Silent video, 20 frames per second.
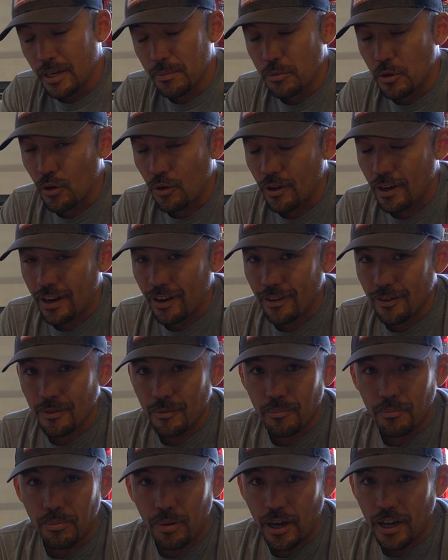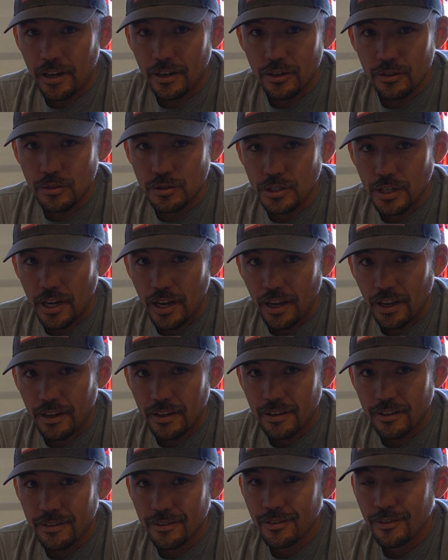up going out, buying a new
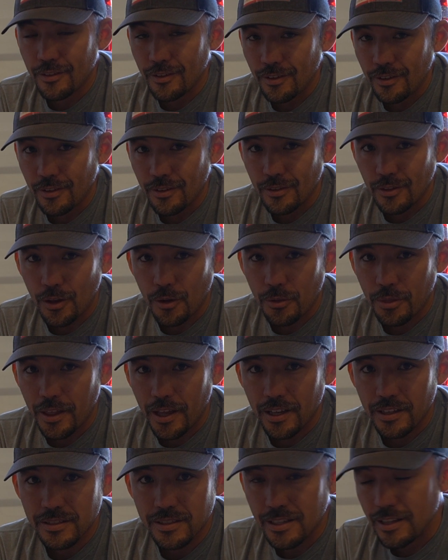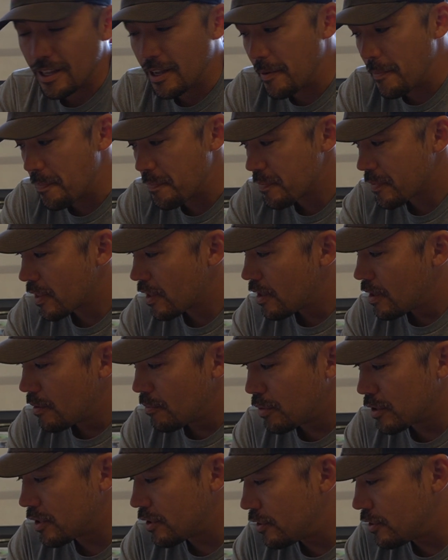jack. No thanks to them. Put the